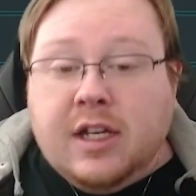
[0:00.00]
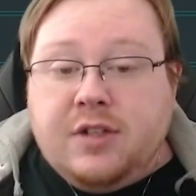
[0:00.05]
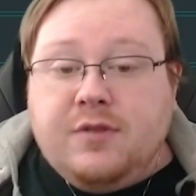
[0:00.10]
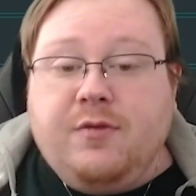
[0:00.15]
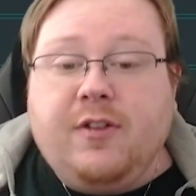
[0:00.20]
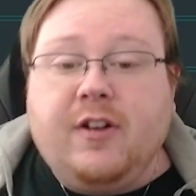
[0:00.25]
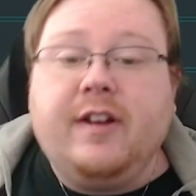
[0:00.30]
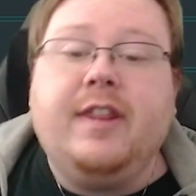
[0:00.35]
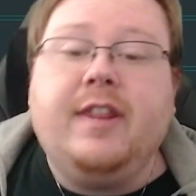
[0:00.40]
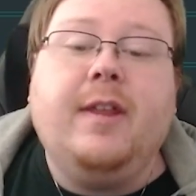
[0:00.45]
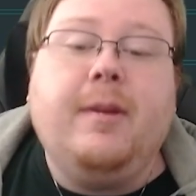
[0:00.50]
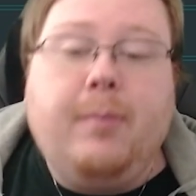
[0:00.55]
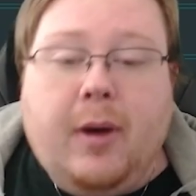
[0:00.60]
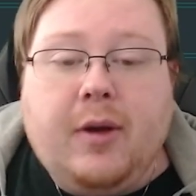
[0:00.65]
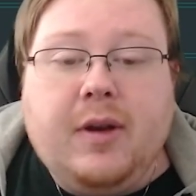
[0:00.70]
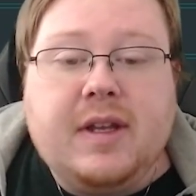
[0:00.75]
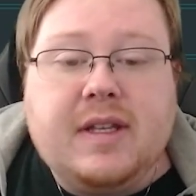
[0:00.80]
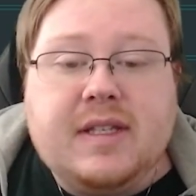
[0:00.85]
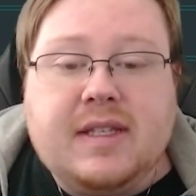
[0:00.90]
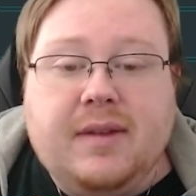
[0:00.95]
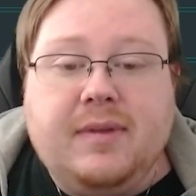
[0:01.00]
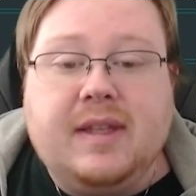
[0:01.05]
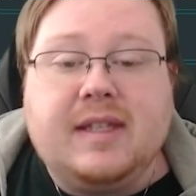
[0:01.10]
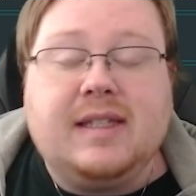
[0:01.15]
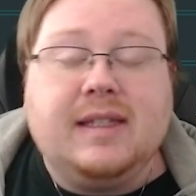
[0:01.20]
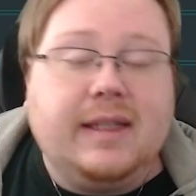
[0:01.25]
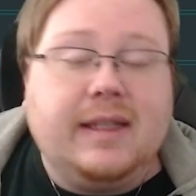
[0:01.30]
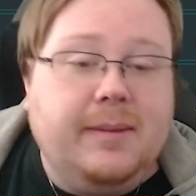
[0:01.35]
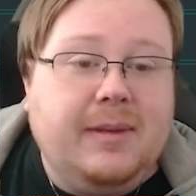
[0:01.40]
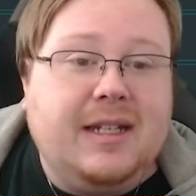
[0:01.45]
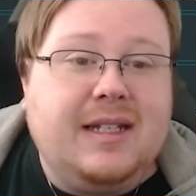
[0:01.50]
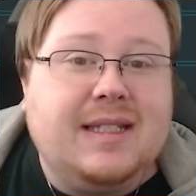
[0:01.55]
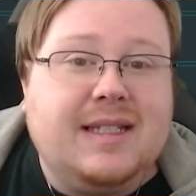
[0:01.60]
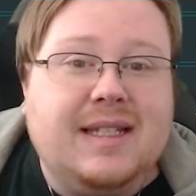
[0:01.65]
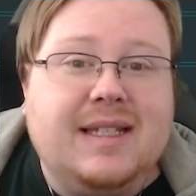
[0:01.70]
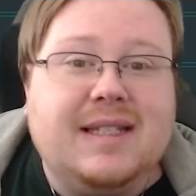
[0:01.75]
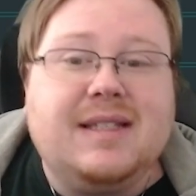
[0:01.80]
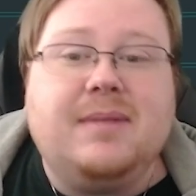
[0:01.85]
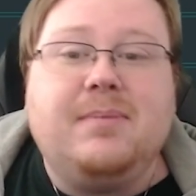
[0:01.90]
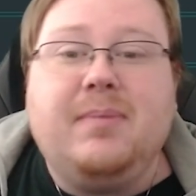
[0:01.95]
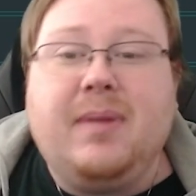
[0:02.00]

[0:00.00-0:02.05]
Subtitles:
for the bonus of this limited system,